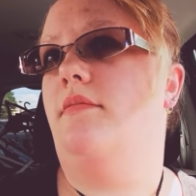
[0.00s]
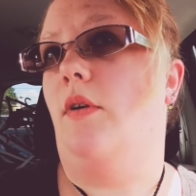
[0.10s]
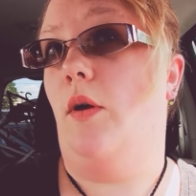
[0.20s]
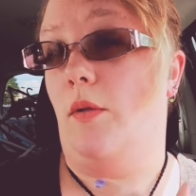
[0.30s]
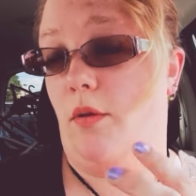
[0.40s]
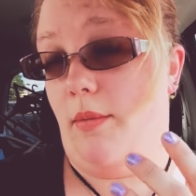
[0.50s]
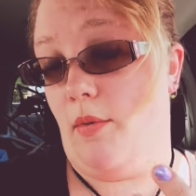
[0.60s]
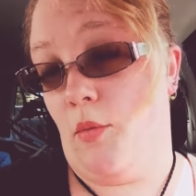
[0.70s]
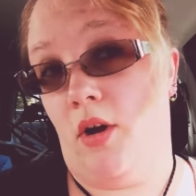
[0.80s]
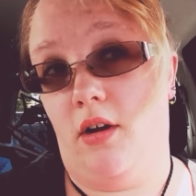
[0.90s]
Although I'm at
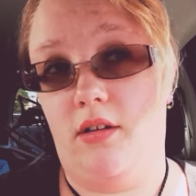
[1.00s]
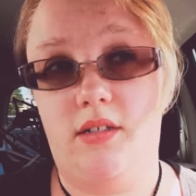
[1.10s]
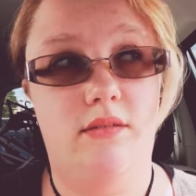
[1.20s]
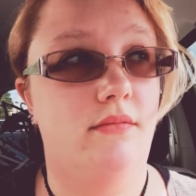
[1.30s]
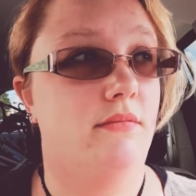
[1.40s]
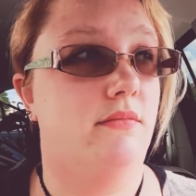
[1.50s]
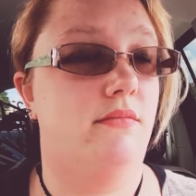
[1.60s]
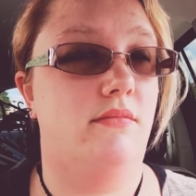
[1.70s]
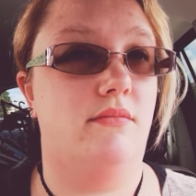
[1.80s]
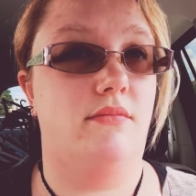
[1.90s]
work,
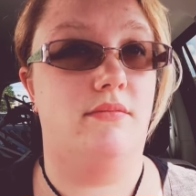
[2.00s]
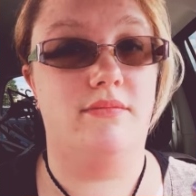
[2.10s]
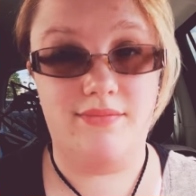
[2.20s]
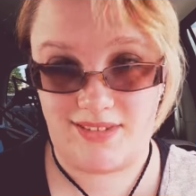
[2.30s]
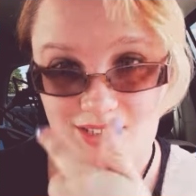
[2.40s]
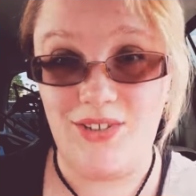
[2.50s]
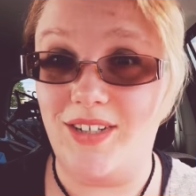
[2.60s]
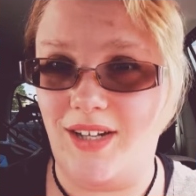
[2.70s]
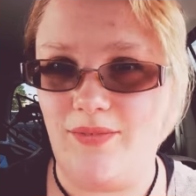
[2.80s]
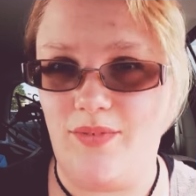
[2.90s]
I'm still
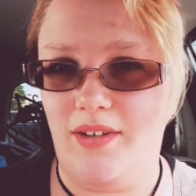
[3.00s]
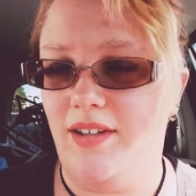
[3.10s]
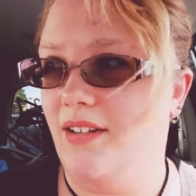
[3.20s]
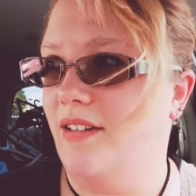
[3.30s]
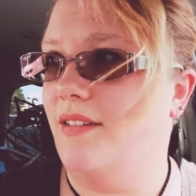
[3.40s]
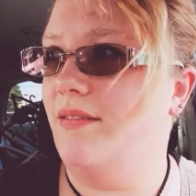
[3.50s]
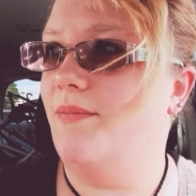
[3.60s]
gonna have fun tonight.